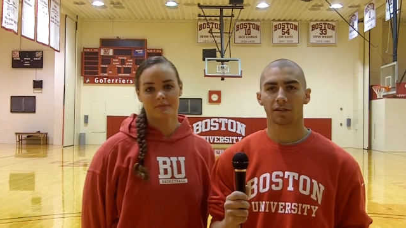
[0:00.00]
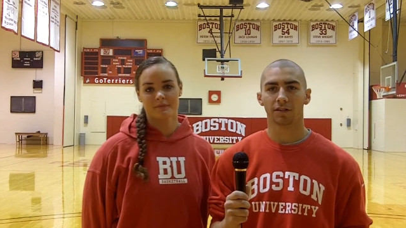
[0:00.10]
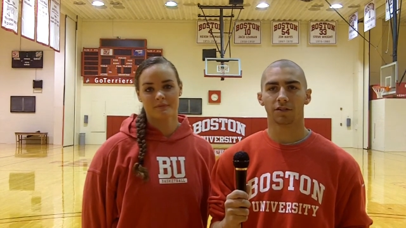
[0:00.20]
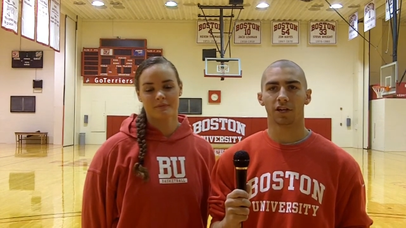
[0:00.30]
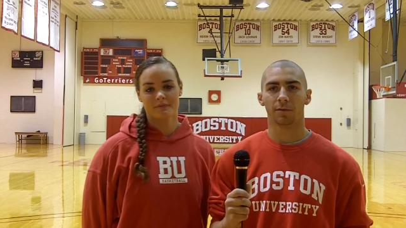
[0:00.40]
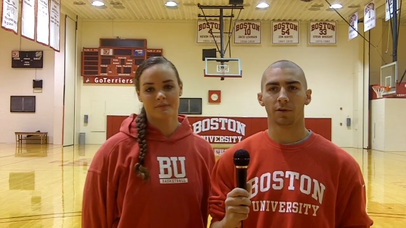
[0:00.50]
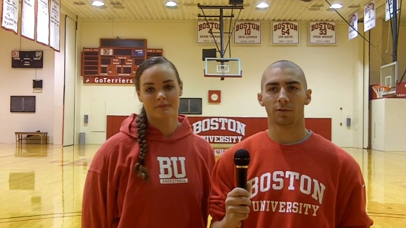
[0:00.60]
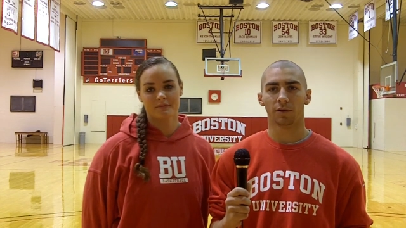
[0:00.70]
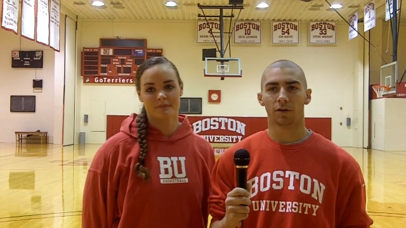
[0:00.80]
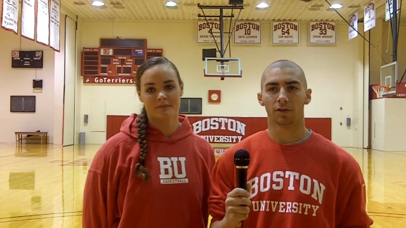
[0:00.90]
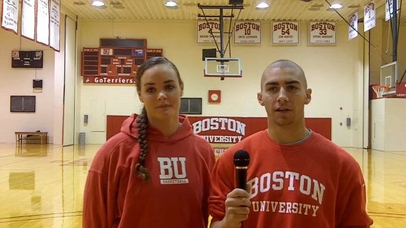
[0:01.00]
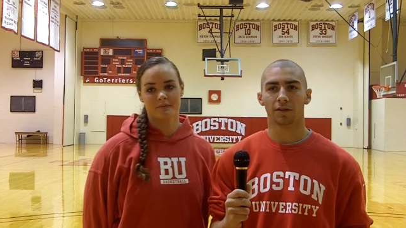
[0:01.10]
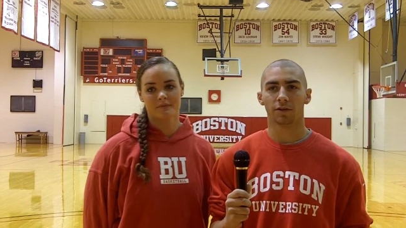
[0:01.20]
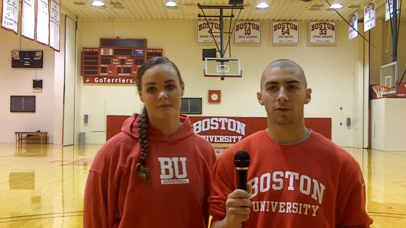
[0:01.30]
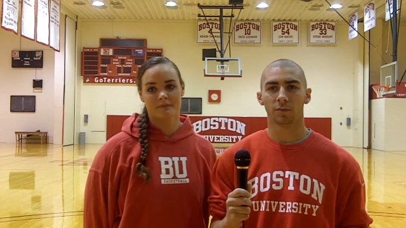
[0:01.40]
Speaker 1: season champion, we'll host
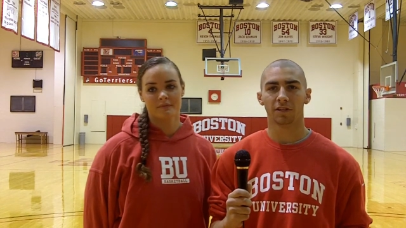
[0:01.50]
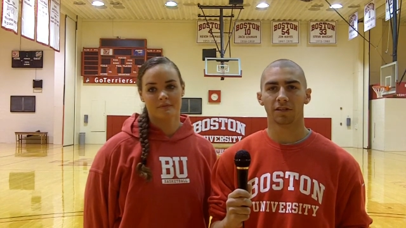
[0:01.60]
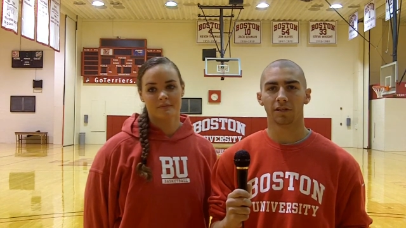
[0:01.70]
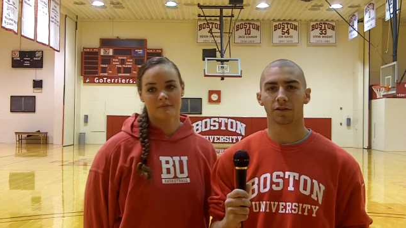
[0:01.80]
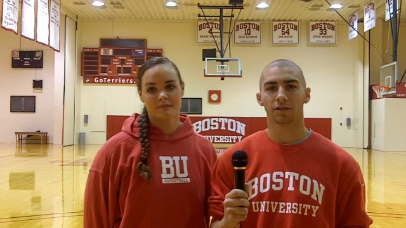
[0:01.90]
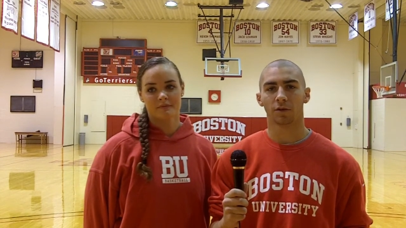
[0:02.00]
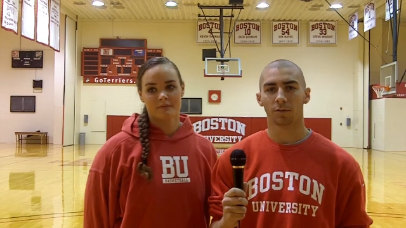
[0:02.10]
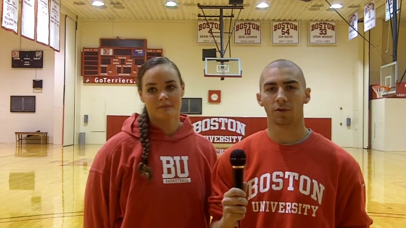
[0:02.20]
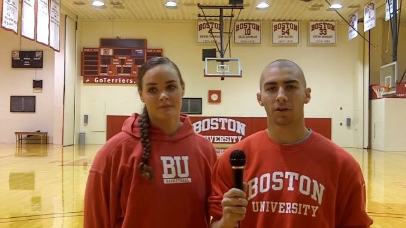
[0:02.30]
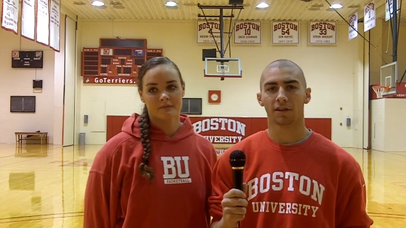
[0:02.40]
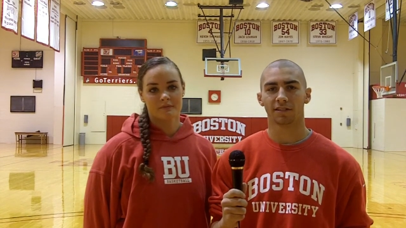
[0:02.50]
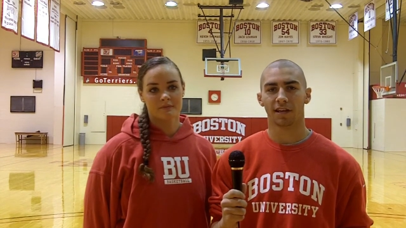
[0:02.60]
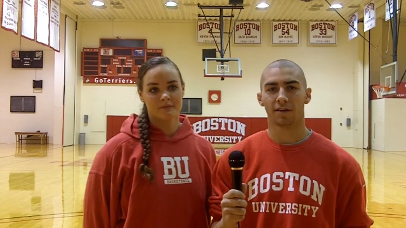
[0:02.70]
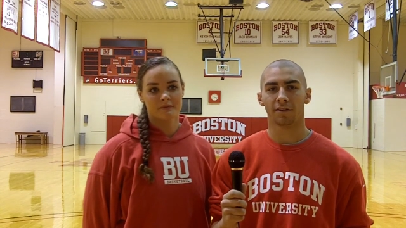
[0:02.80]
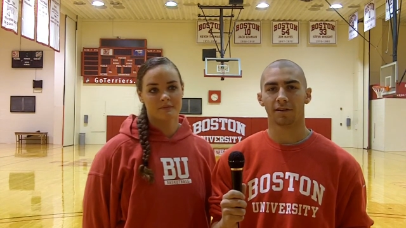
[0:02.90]
either UMBC or Stony Brook on
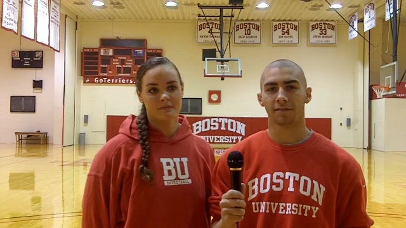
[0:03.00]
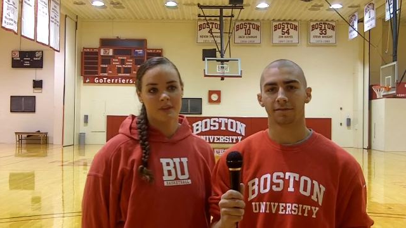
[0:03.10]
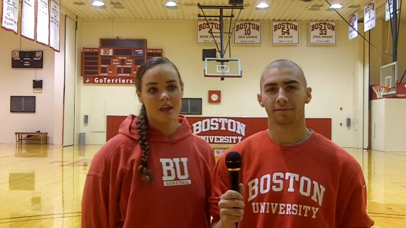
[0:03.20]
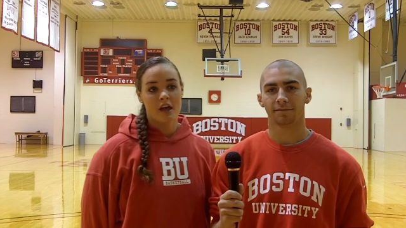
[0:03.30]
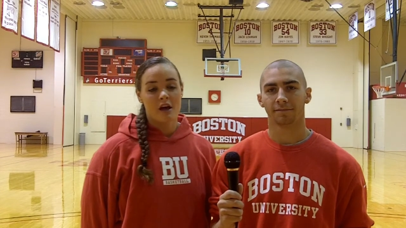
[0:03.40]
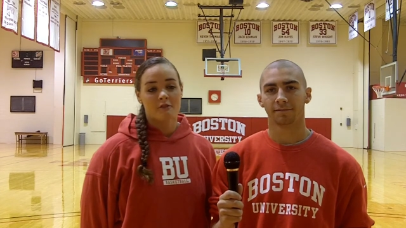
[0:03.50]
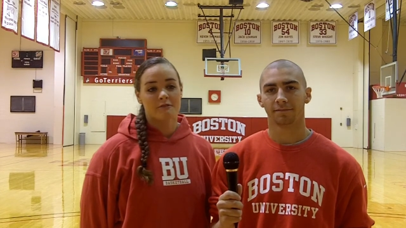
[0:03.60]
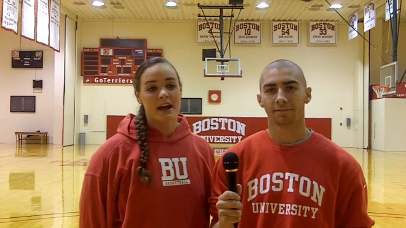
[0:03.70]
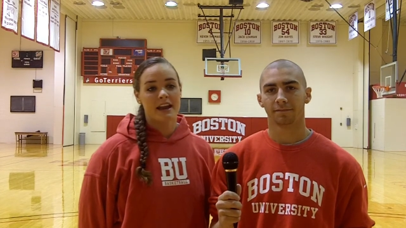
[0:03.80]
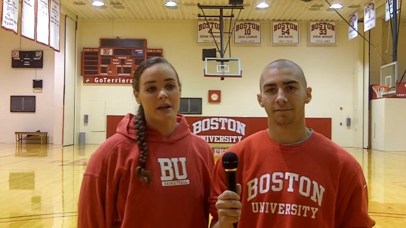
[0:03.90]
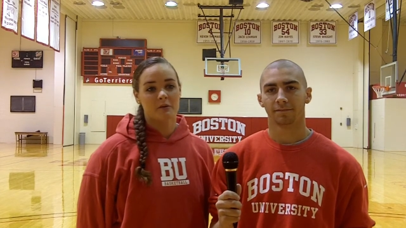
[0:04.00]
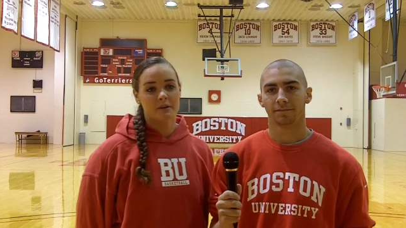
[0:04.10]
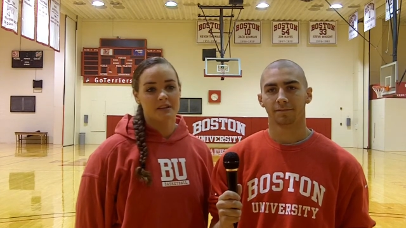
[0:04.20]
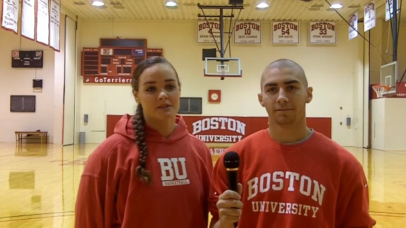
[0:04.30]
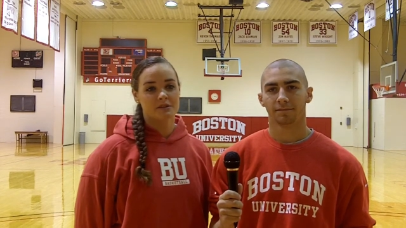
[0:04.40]
Saturday.
Speaker 2: Friday will
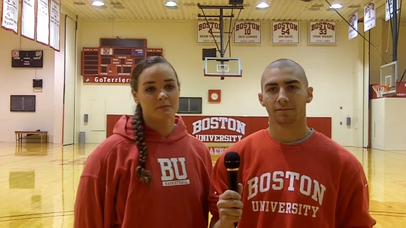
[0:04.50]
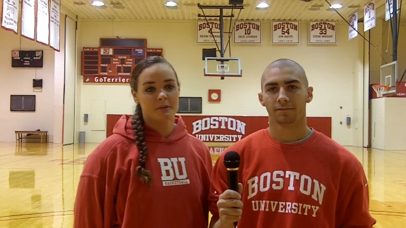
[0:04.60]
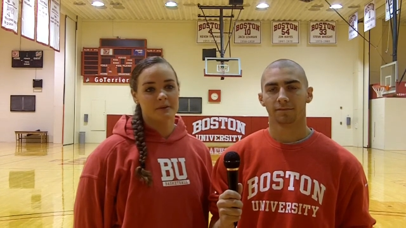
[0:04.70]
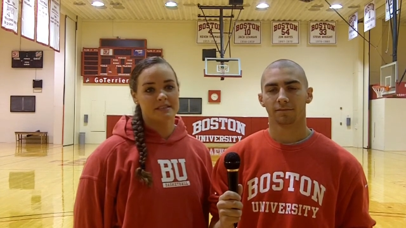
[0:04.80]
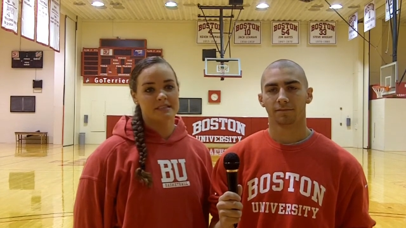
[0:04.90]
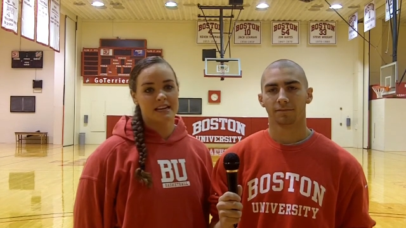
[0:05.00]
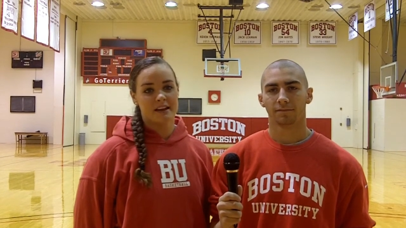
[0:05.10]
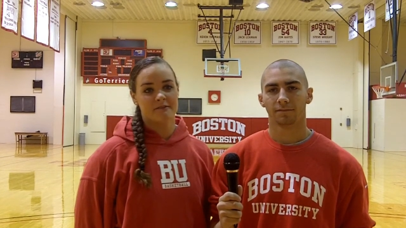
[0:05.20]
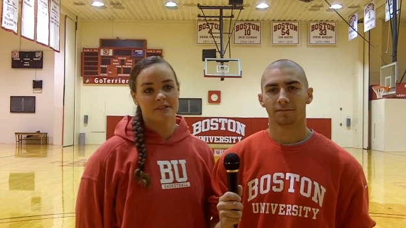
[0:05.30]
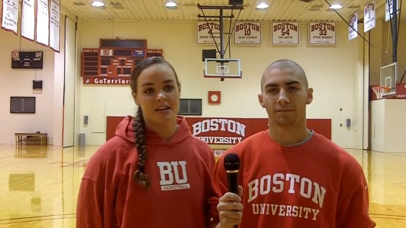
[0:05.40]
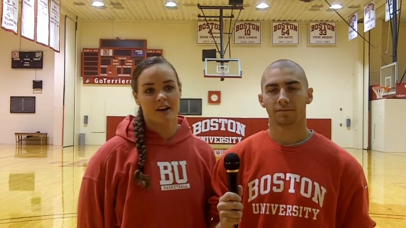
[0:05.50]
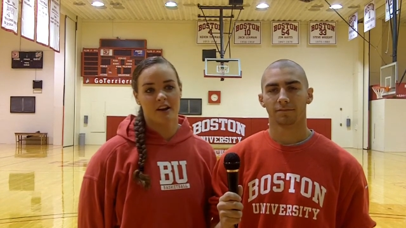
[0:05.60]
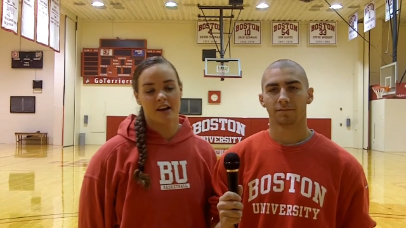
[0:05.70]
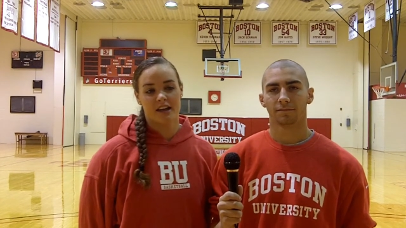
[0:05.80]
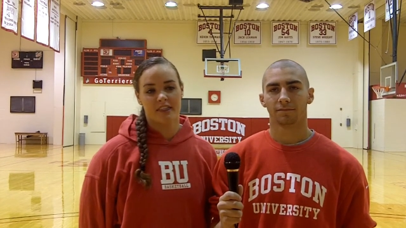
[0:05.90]
be a super busy day for
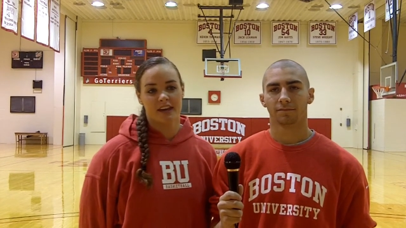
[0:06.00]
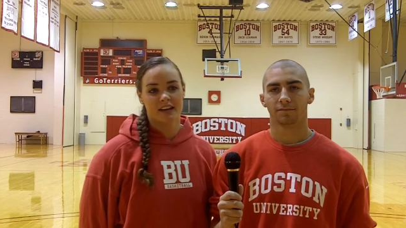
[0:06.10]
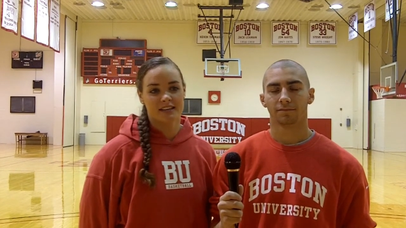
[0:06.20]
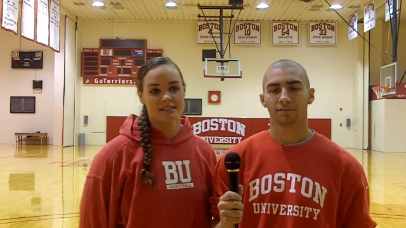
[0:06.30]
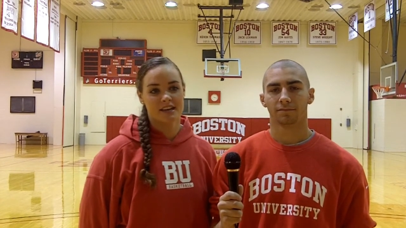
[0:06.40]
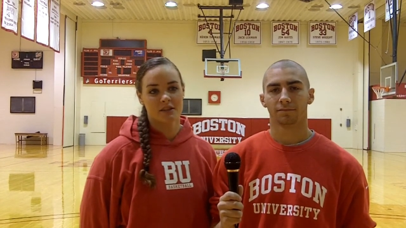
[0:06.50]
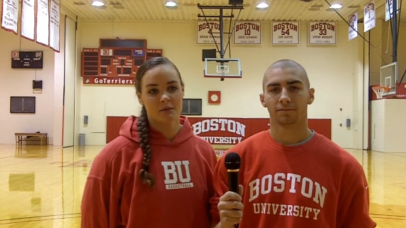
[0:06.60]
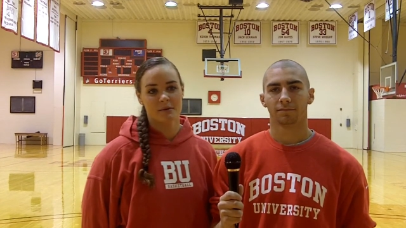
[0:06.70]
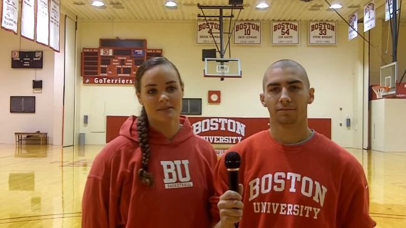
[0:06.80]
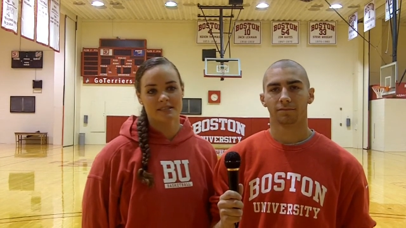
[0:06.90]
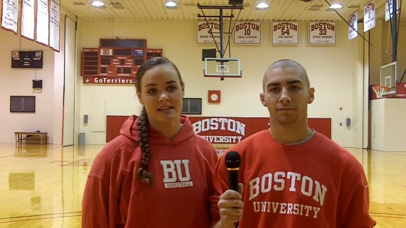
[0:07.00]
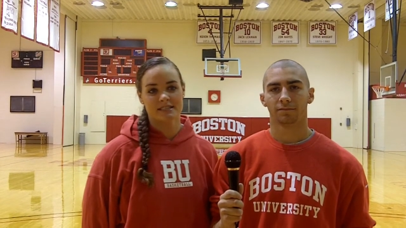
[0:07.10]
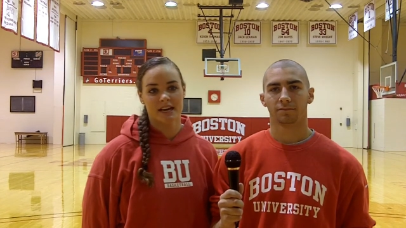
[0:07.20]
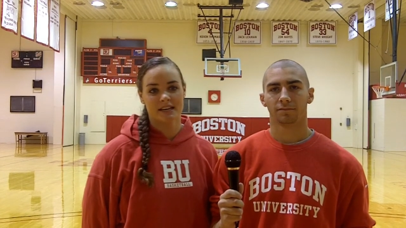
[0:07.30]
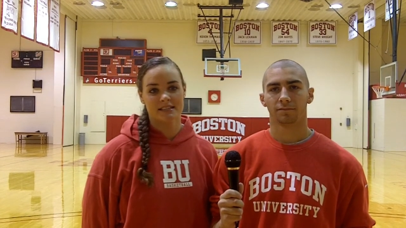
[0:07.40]
Terrier Athletics. The women's
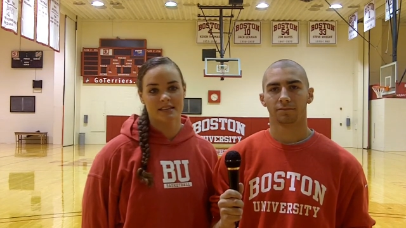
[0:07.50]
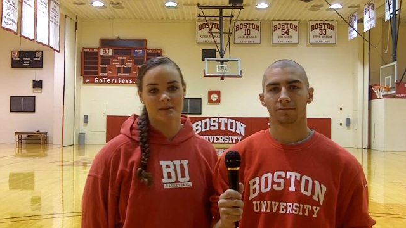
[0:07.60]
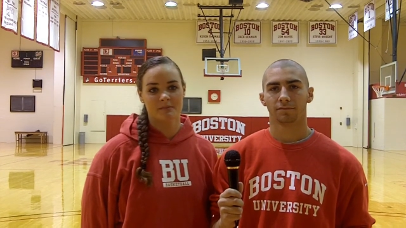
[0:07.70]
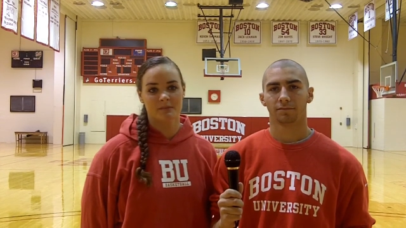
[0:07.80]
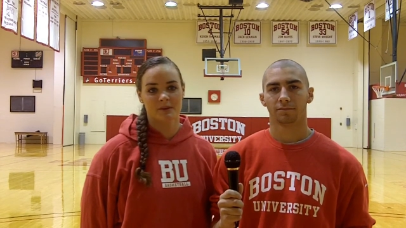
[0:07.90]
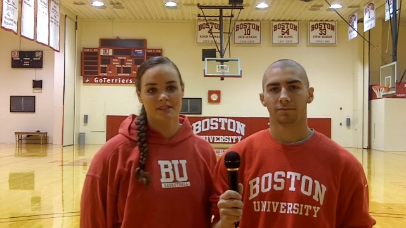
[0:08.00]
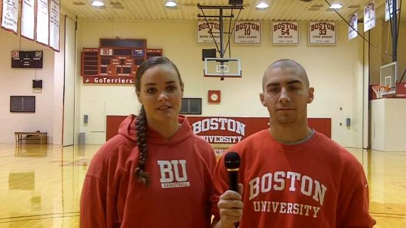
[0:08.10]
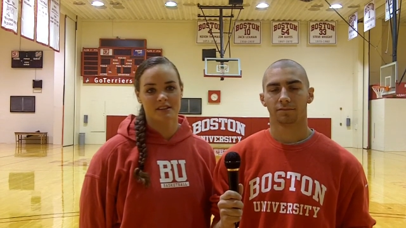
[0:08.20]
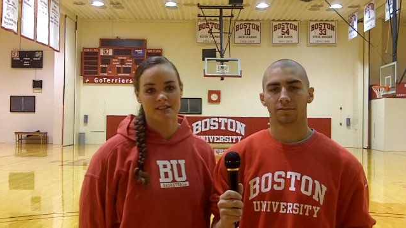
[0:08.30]
ice hockey team will start